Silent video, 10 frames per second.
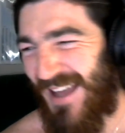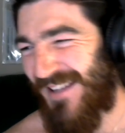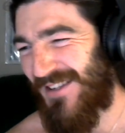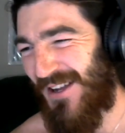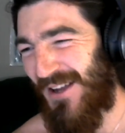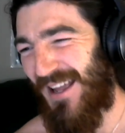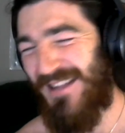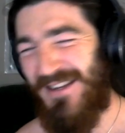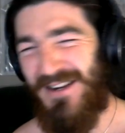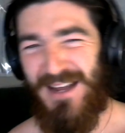So yeah,
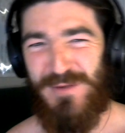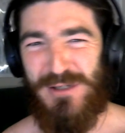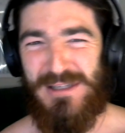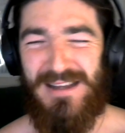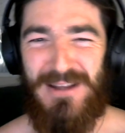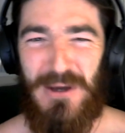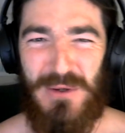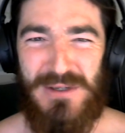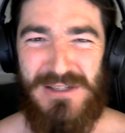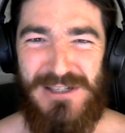don't have
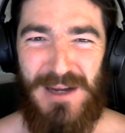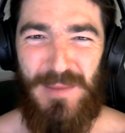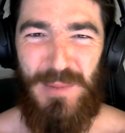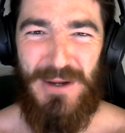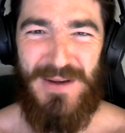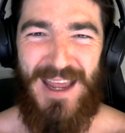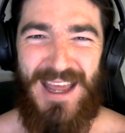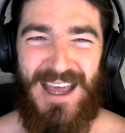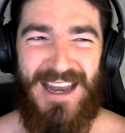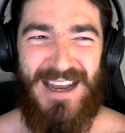dogs jumping on your
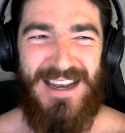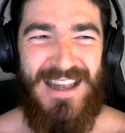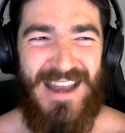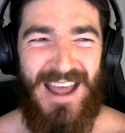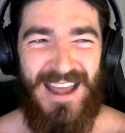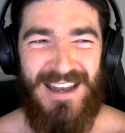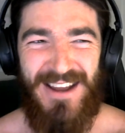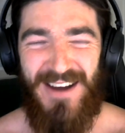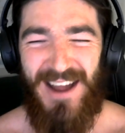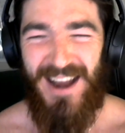head at
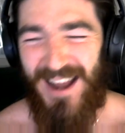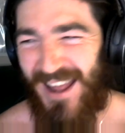night.